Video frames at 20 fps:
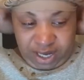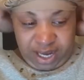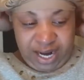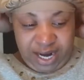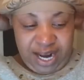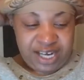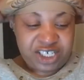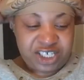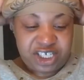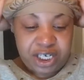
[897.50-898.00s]

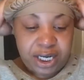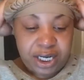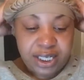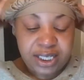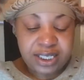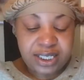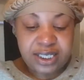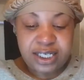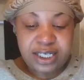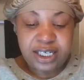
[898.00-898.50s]
And I
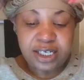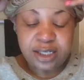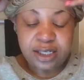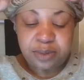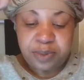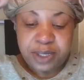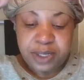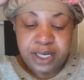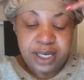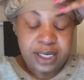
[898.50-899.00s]
shed the
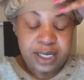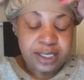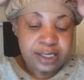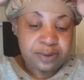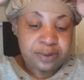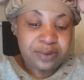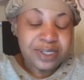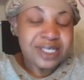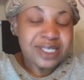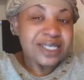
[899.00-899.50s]
tears
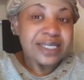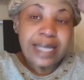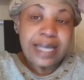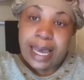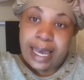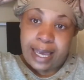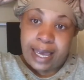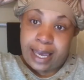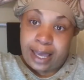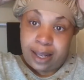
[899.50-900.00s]
because it was
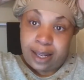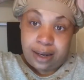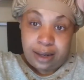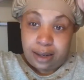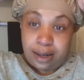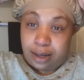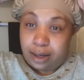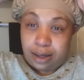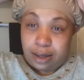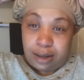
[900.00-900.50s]
sad.
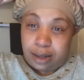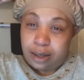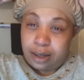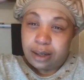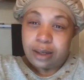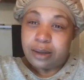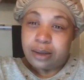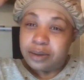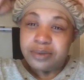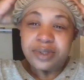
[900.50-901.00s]

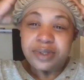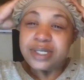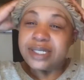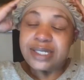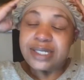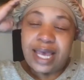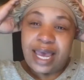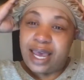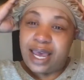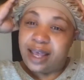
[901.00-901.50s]
It was
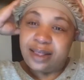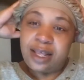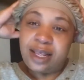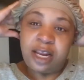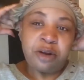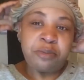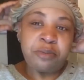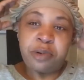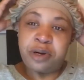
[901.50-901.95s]
sad that a